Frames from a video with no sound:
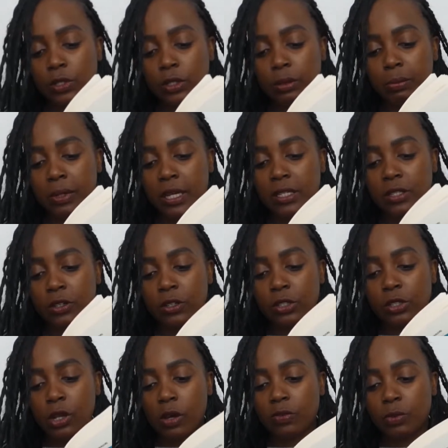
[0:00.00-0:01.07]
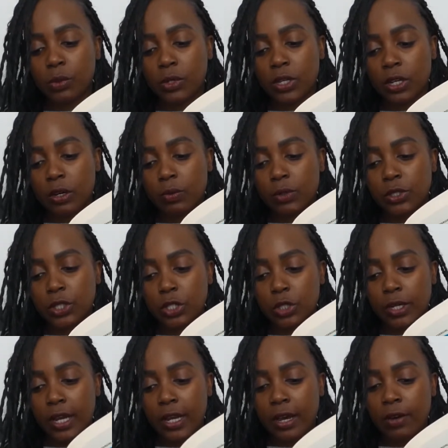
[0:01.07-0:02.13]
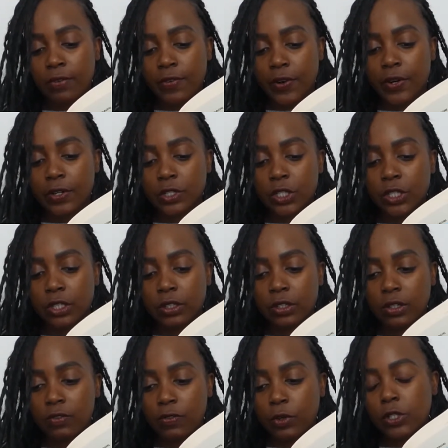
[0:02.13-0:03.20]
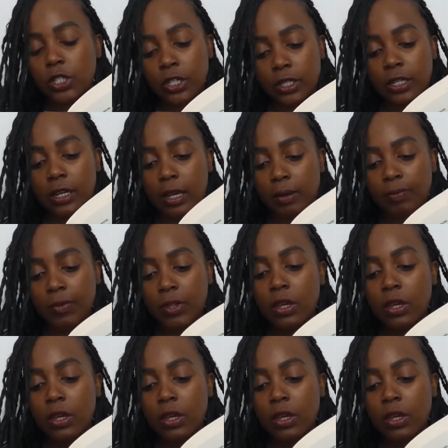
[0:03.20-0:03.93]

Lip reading: took place in her sophomore year when she tried out for cheerleading.